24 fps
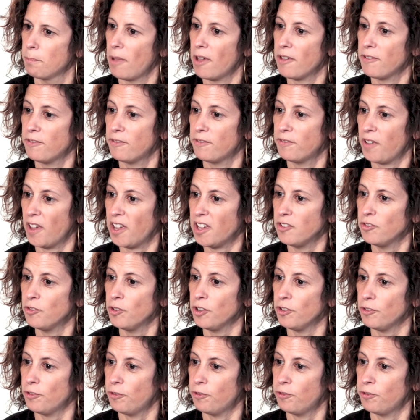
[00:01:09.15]
My
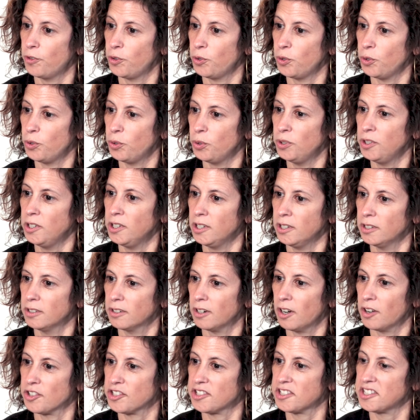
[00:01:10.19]
favorite food
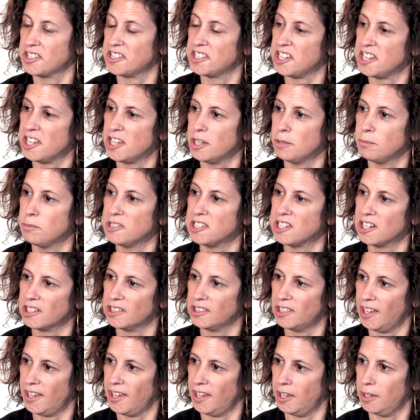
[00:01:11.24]
are steamed
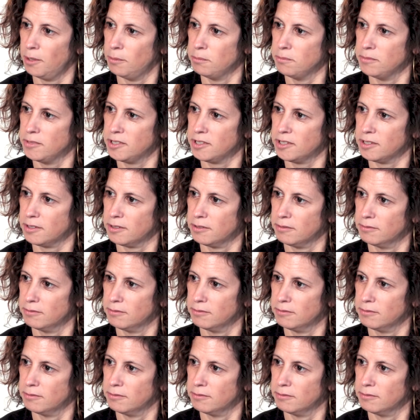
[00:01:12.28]
clams.